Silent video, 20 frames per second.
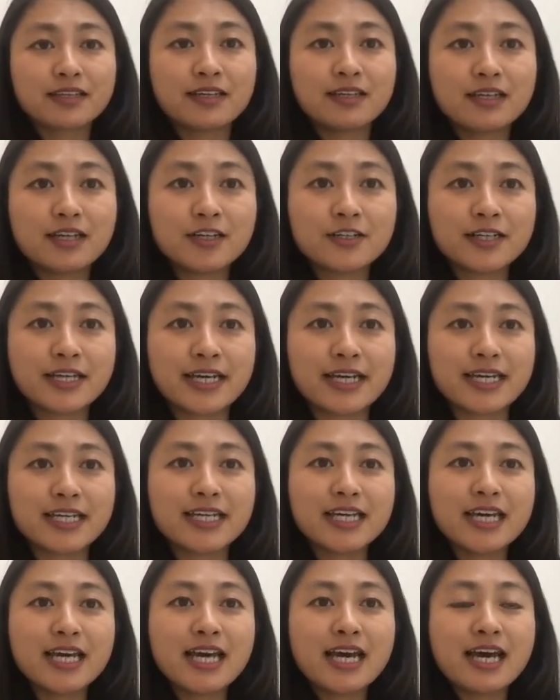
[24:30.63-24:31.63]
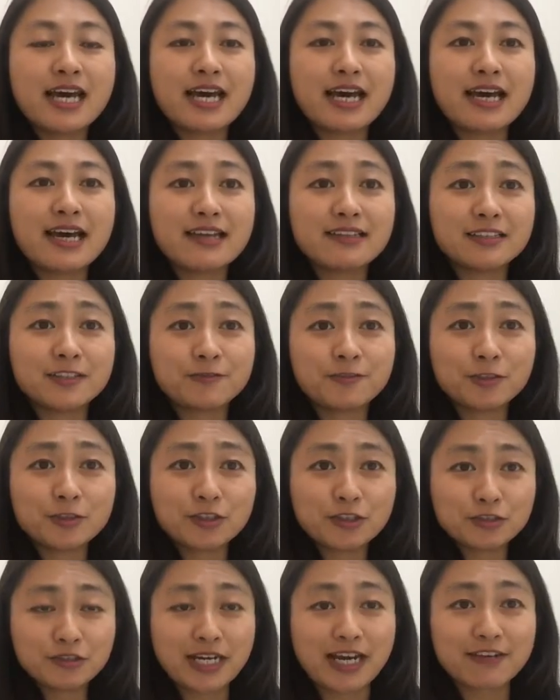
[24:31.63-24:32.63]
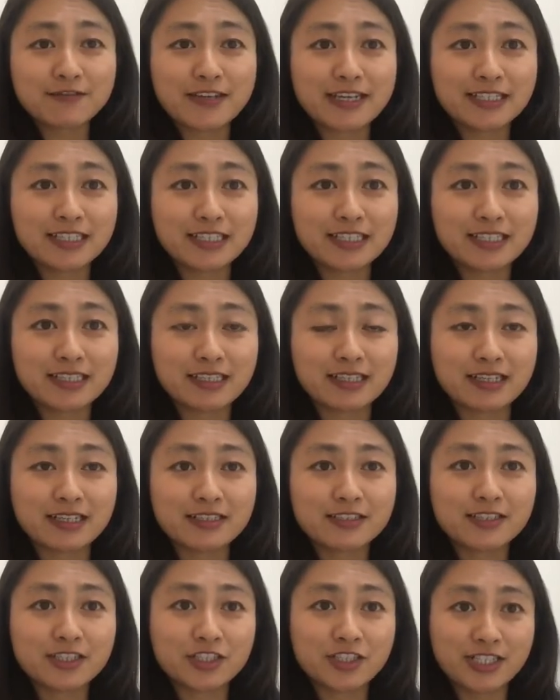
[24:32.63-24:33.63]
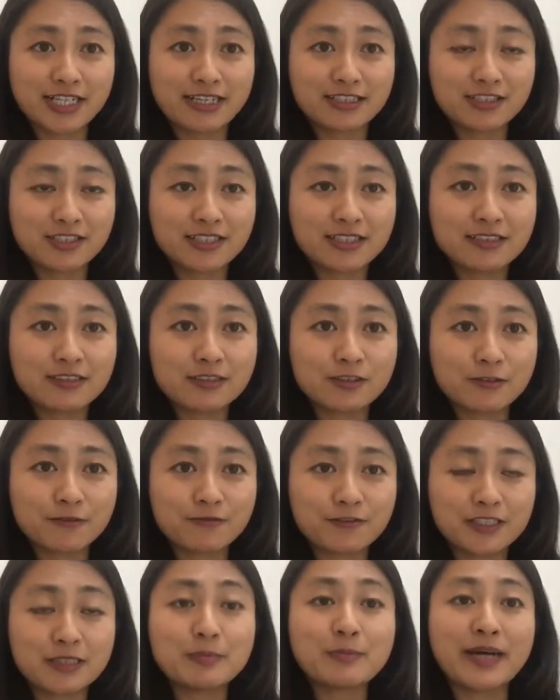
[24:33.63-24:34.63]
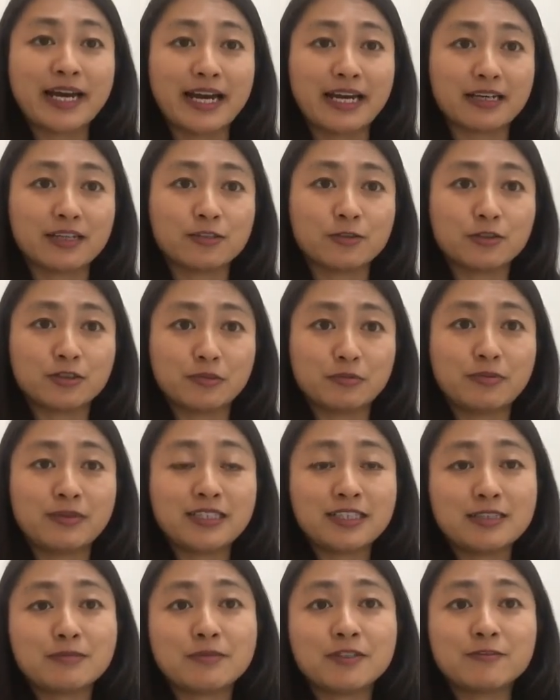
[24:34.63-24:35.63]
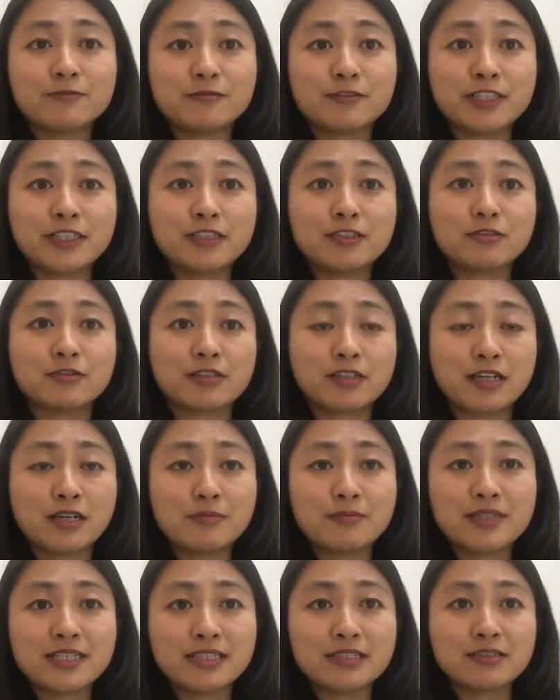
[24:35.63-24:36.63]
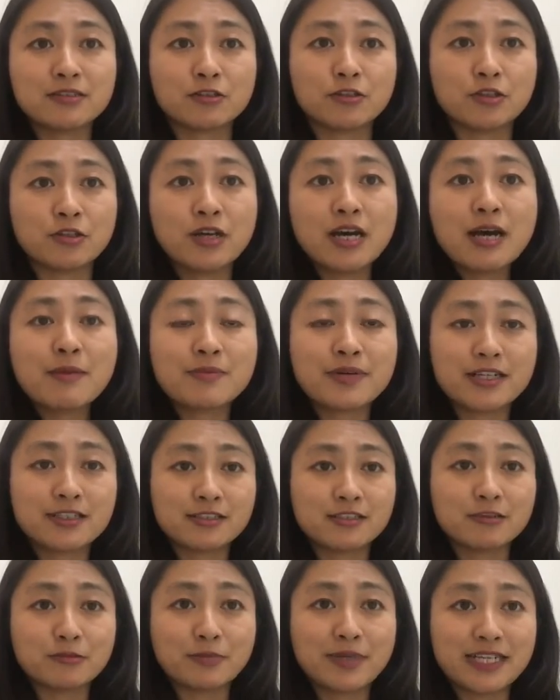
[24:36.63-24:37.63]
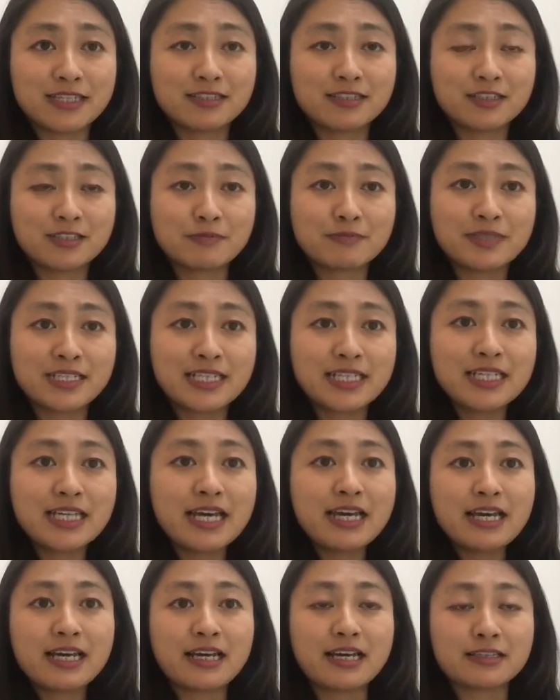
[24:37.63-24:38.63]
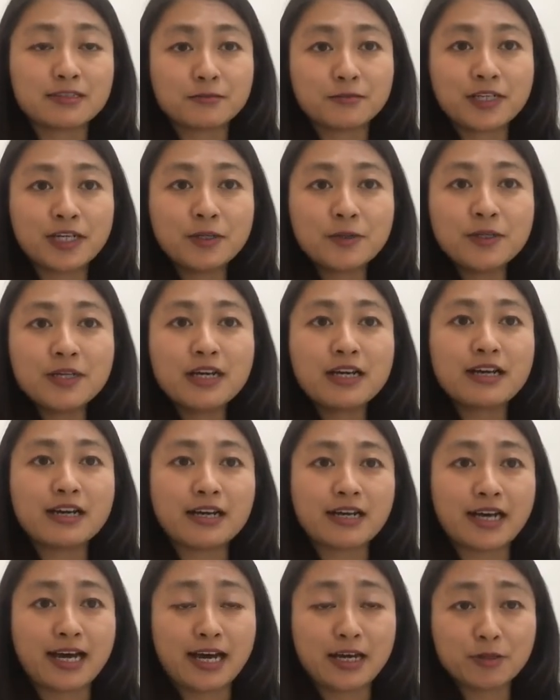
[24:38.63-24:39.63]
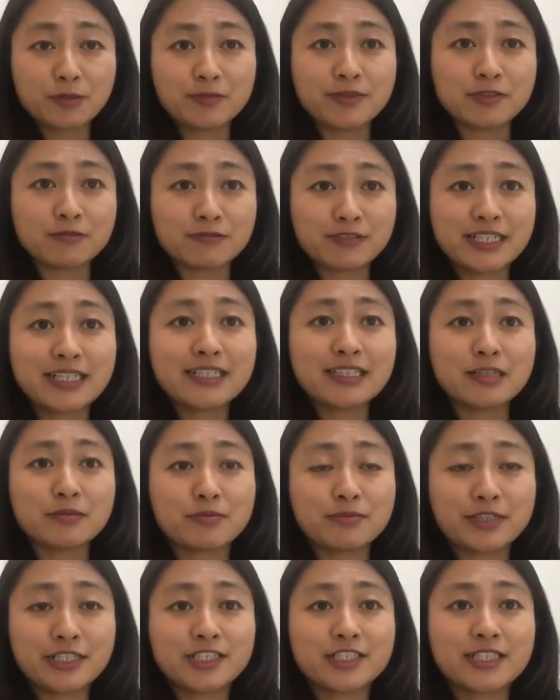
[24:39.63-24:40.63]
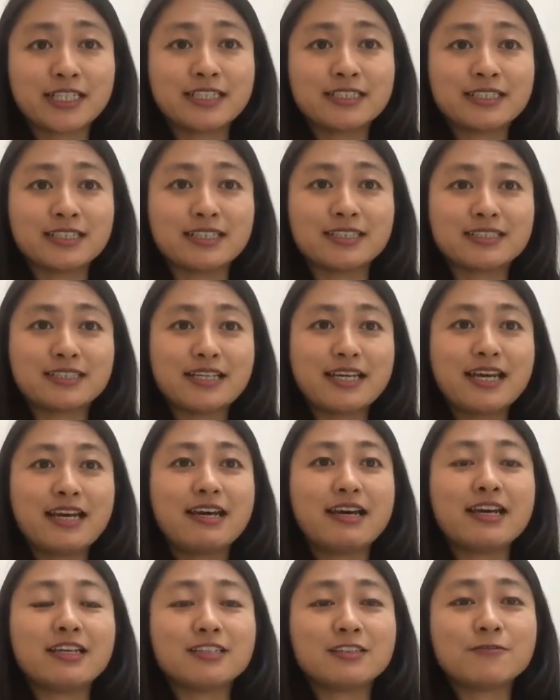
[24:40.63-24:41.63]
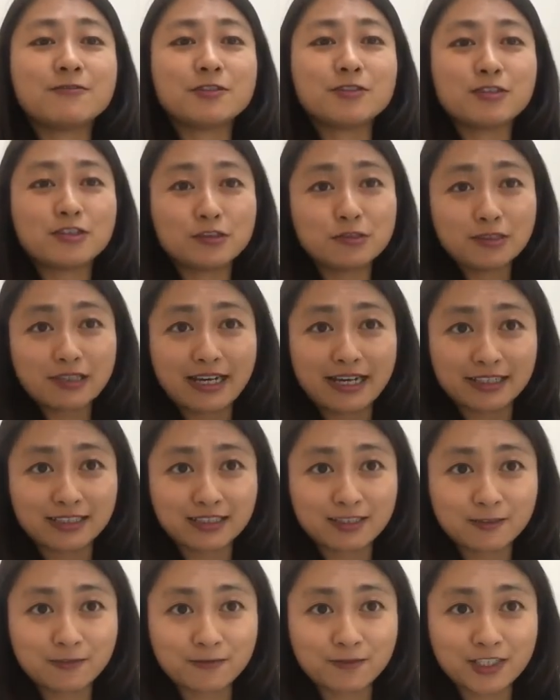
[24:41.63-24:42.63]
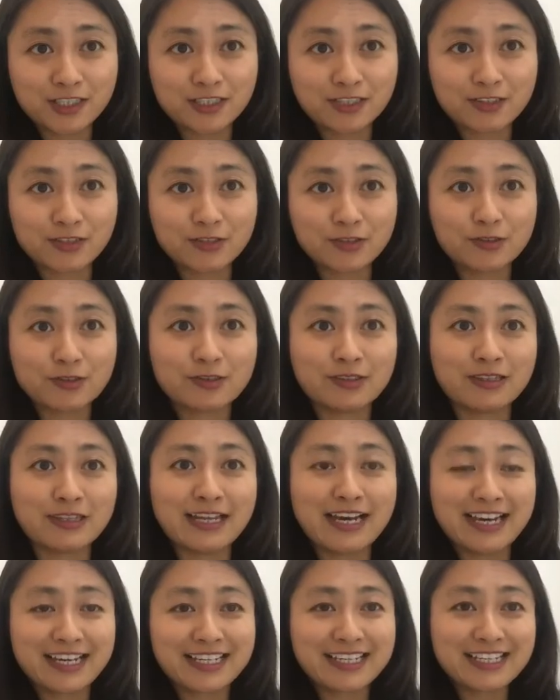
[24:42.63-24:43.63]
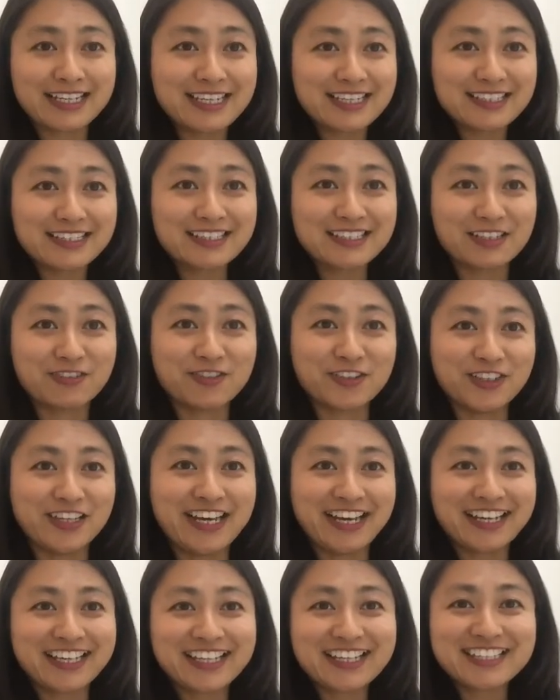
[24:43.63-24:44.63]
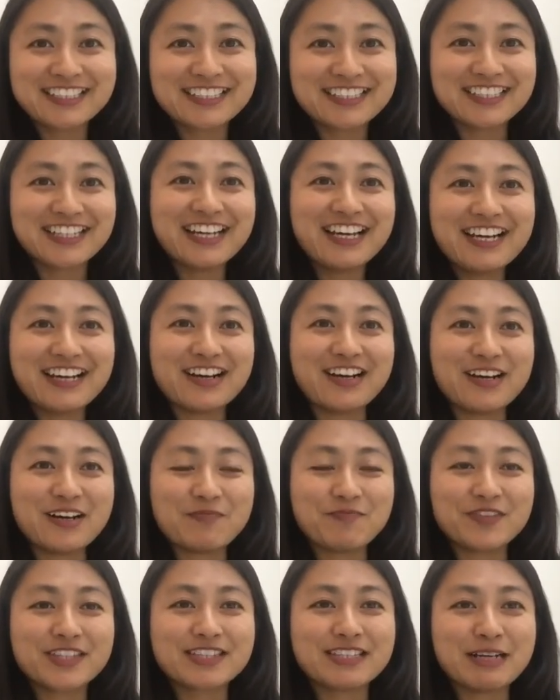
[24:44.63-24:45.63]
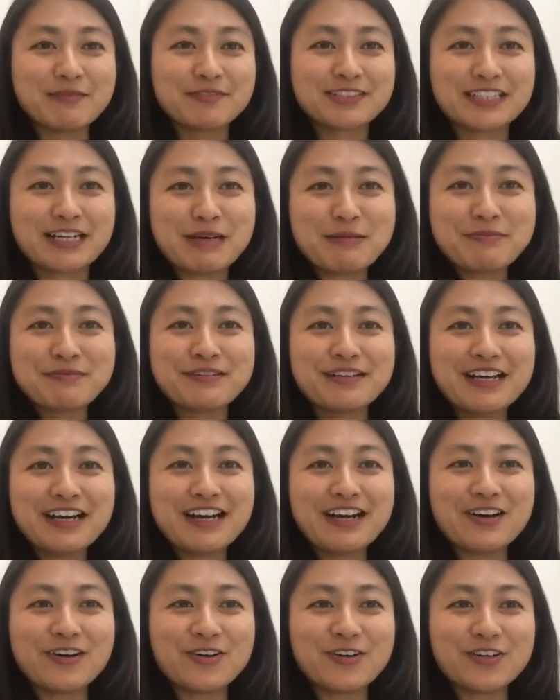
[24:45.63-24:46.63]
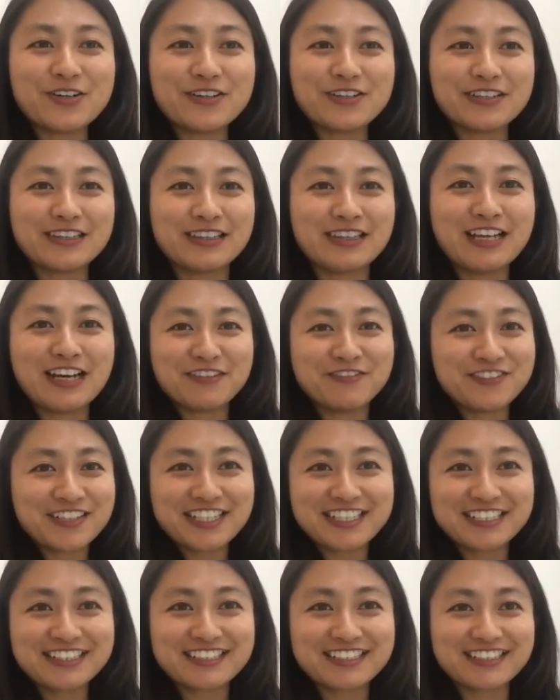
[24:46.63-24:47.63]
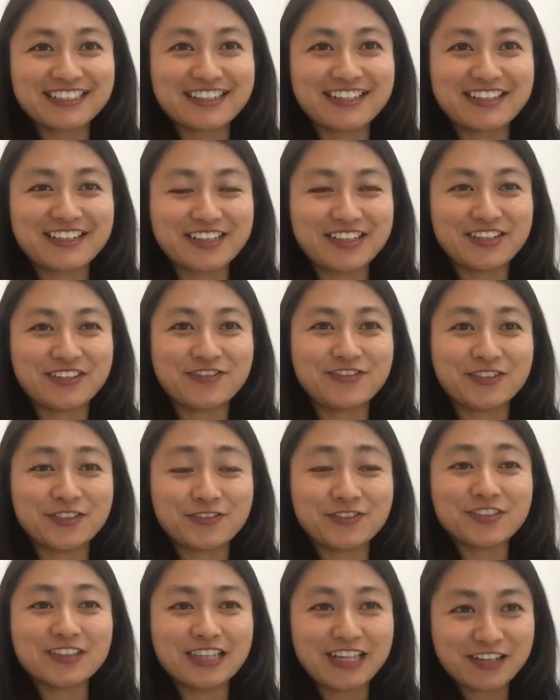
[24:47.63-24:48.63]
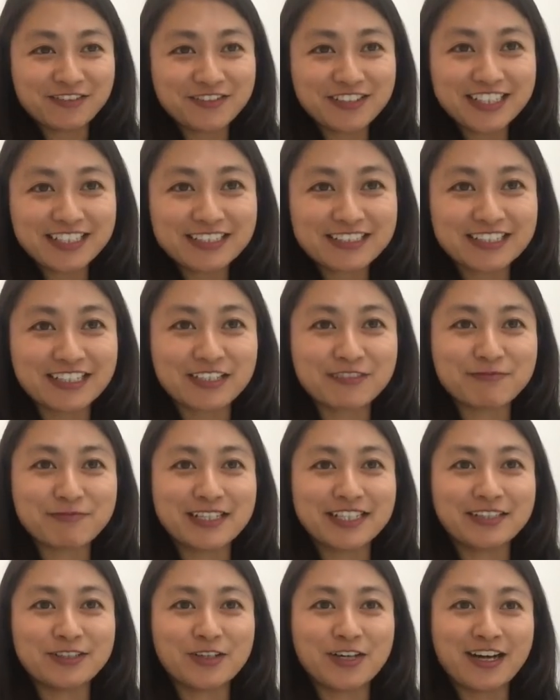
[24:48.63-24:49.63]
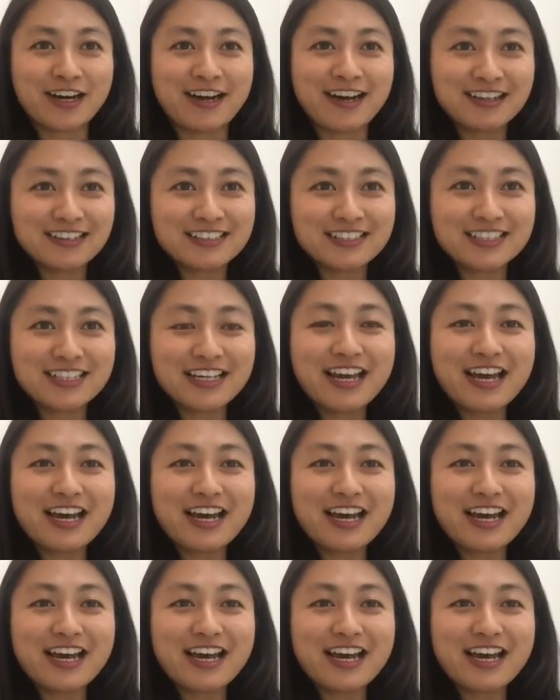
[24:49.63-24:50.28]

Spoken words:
Okay, and if you do have any suggestions or feedback, also please be free to comment or personal message me as well. I will be really appreciated. And if you do like this video, if you like it, thumbs up, or love it. If you love it, give me your heart.